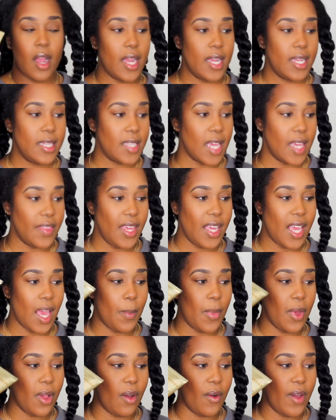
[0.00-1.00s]
All right, so I think
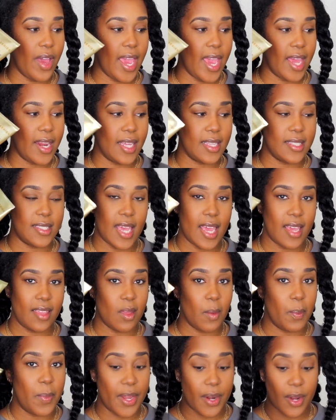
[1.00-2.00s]
I'm gonna go ahead and take
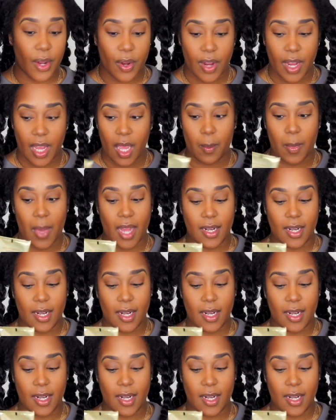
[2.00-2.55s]
the buttercream.